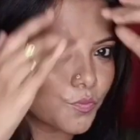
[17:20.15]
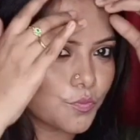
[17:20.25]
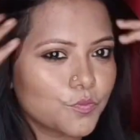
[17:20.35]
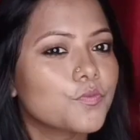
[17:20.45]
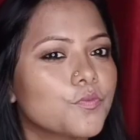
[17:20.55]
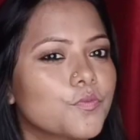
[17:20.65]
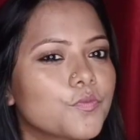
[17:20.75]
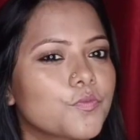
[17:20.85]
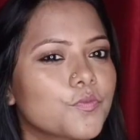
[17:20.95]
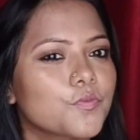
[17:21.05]
I'll attach the
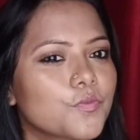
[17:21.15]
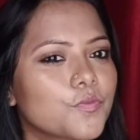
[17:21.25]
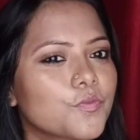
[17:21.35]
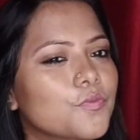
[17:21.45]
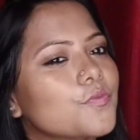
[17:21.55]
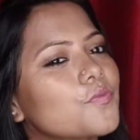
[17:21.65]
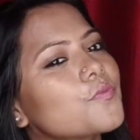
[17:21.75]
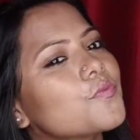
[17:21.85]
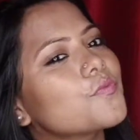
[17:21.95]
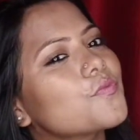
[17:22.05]
links in the
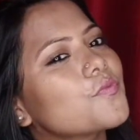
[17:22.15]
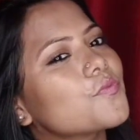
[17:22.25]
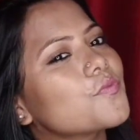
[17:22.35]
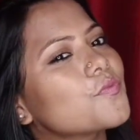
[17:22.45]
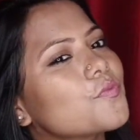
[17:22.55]
description box.